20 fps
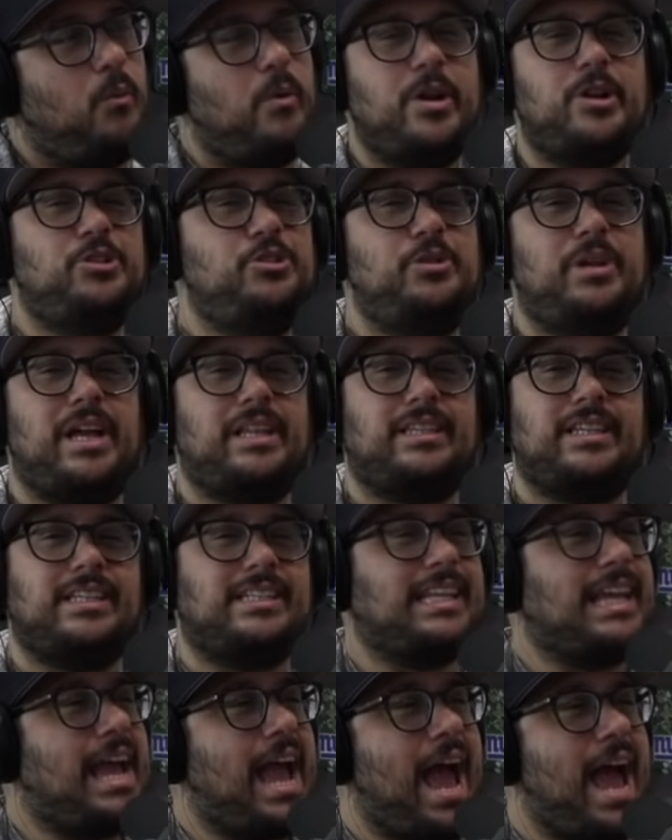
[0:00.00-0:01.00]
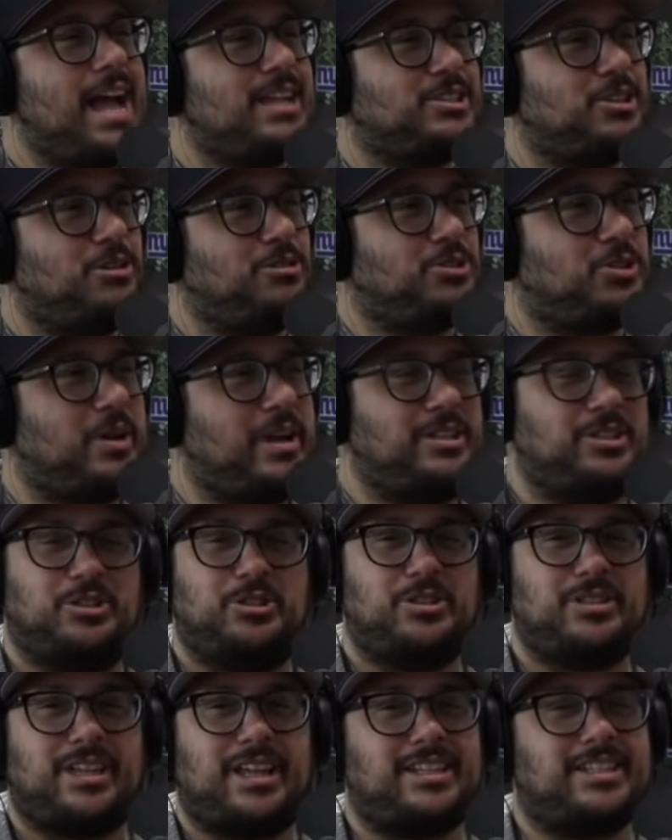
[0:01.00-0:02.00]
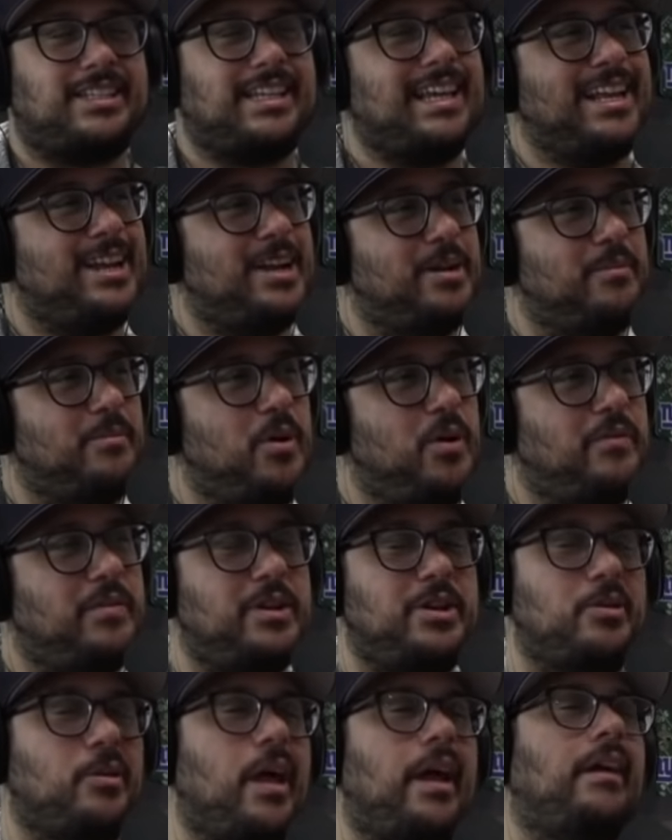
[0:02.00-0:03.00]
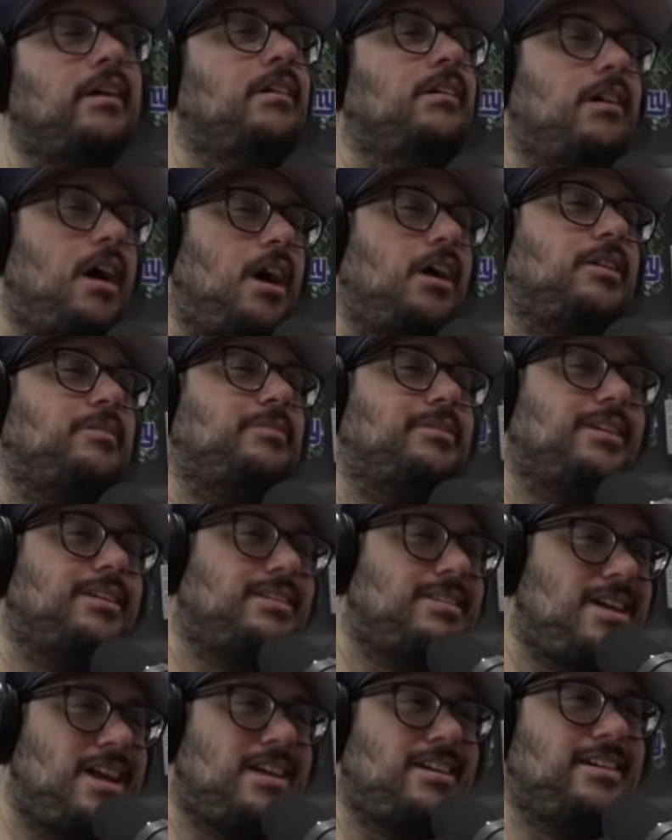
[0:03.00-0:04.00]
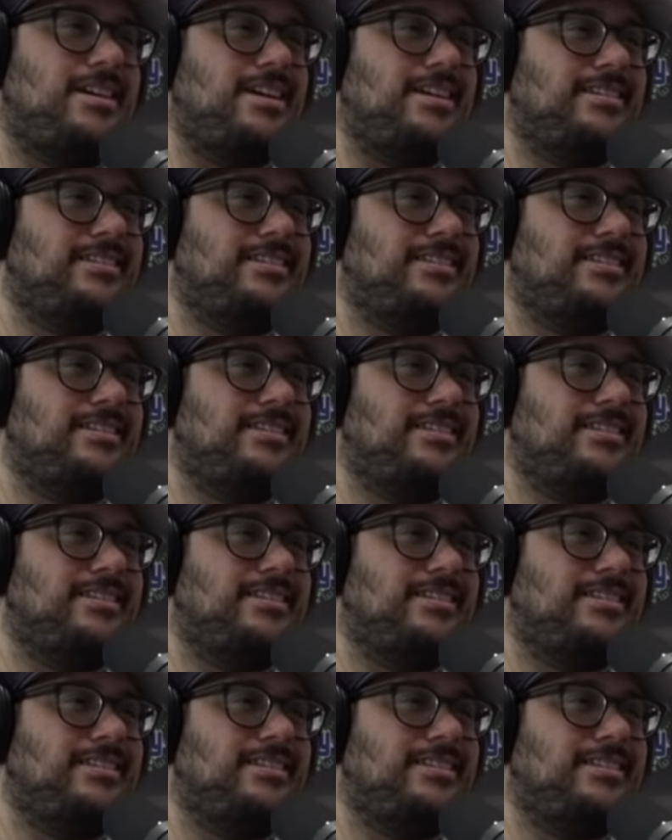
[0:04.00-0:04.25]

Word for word: where'd you get this, like, asshole trait? Did you just, like, see it in a movie and you're like, I'm going to be like that guy?